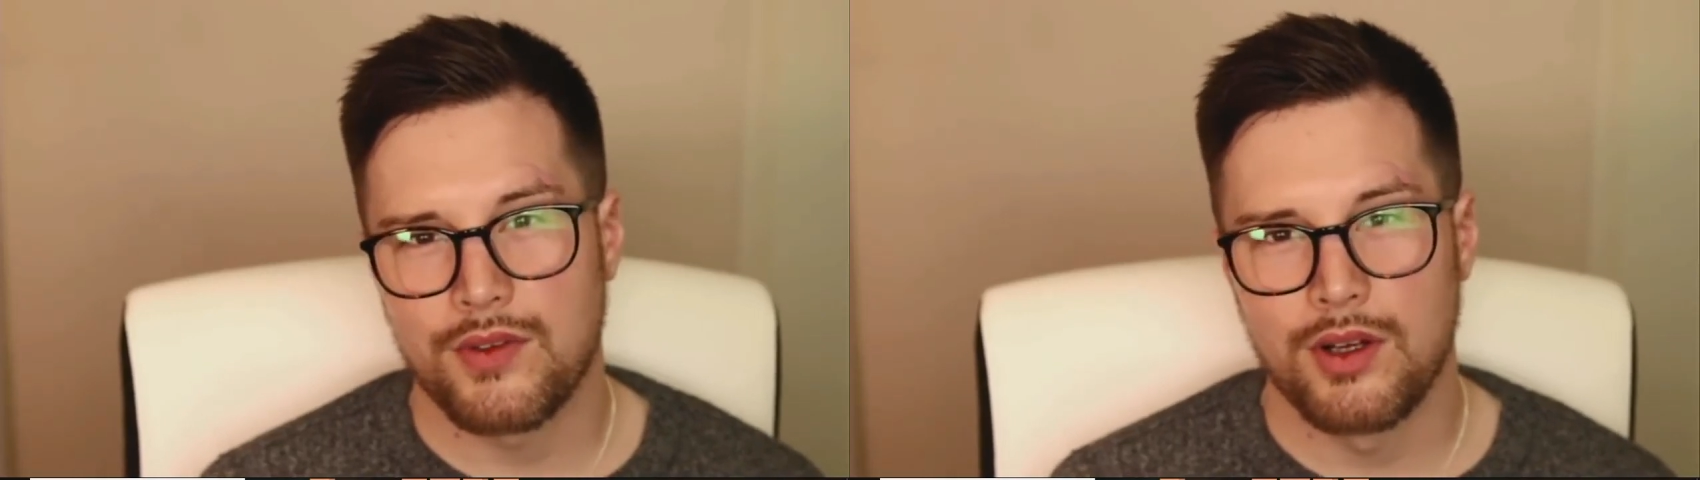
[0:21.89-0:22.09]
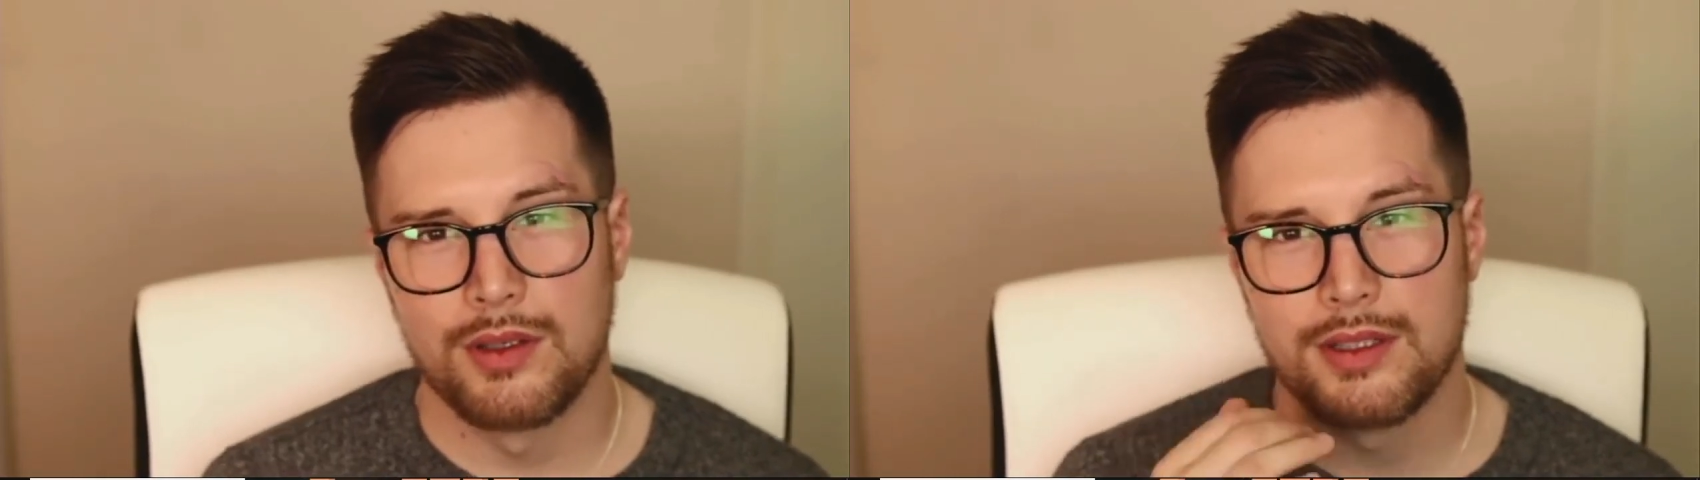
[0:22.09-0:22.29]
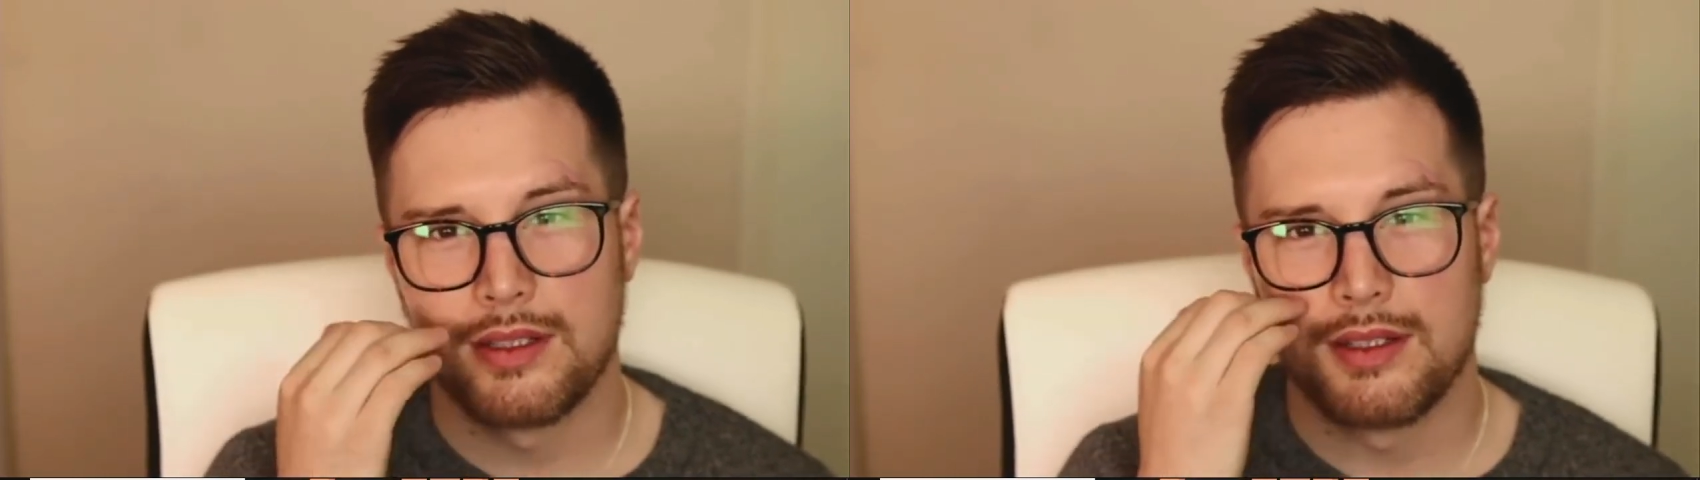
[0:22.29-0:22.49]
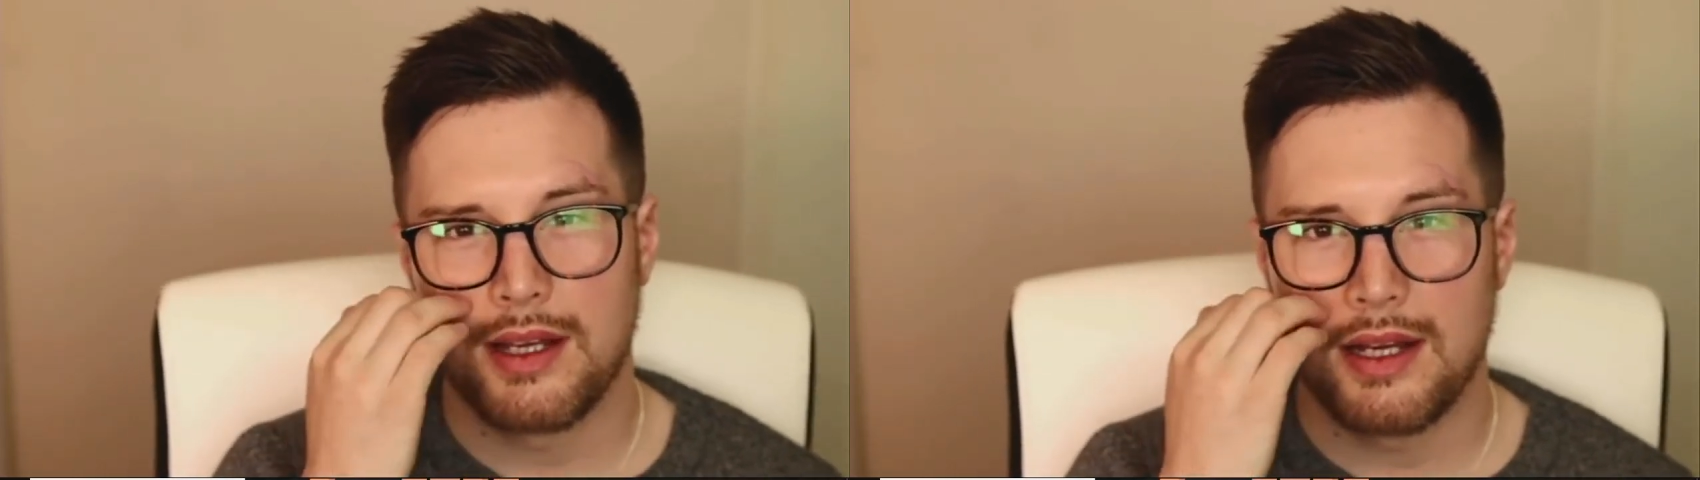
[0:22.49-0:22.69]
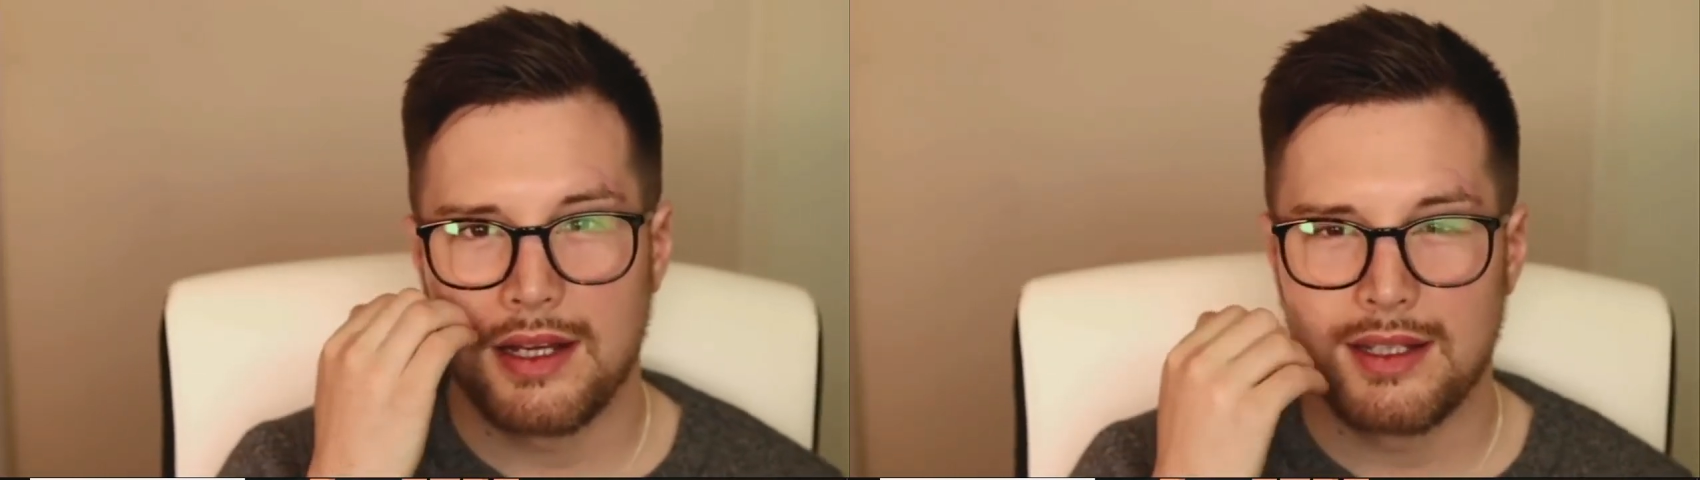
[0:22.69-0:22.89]
Colden,
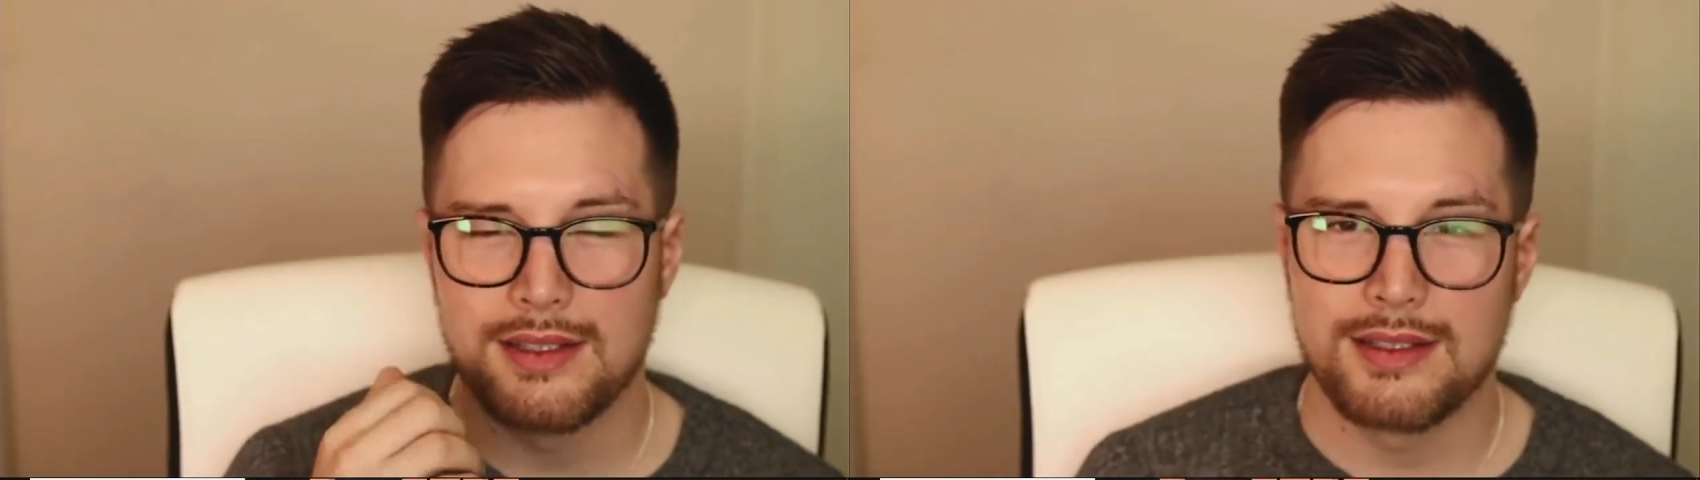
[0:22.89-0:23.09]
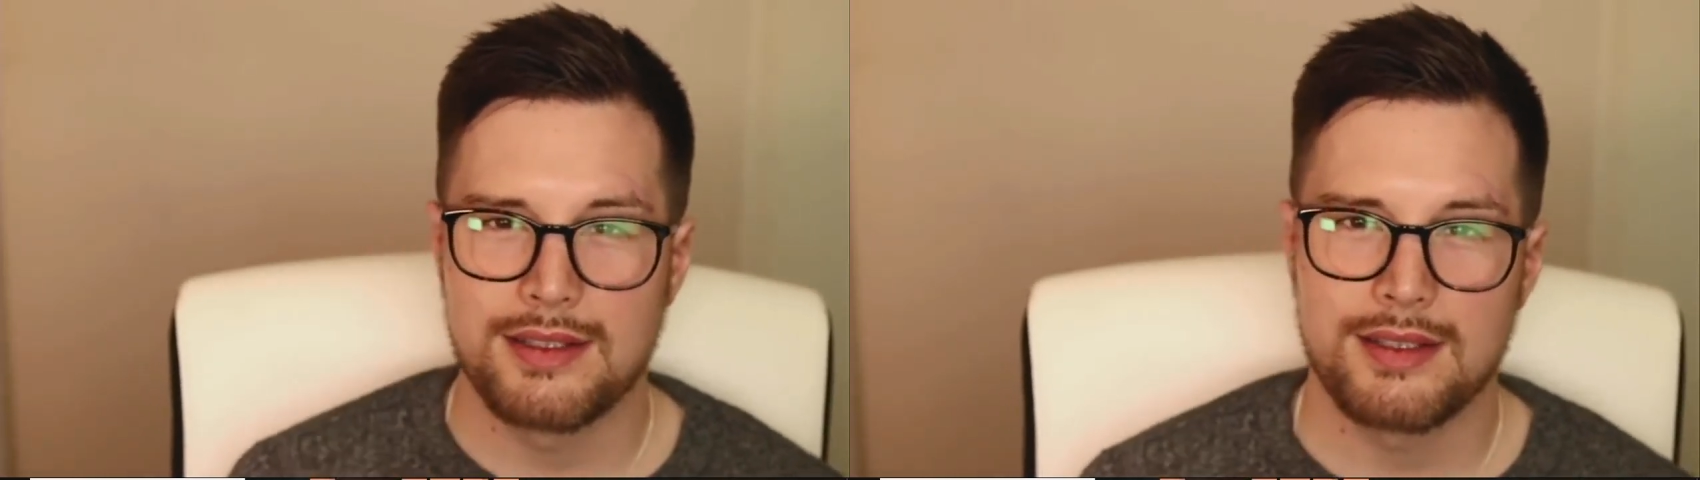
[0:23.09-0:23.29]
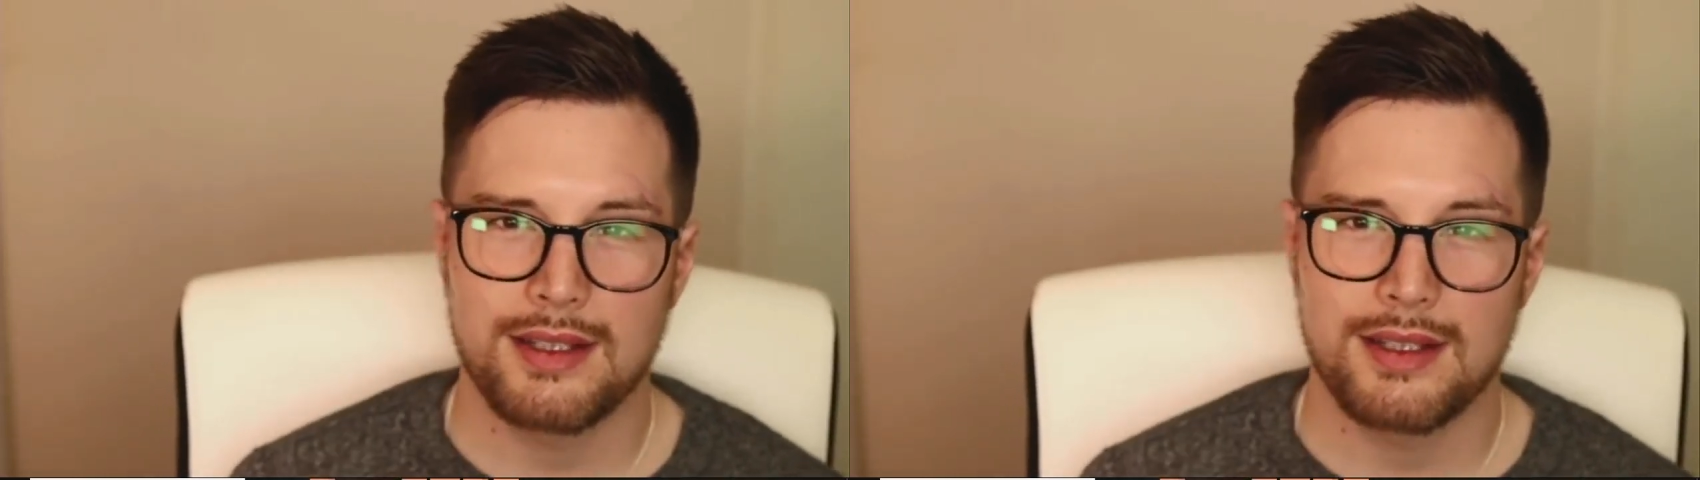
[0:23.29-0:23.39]
and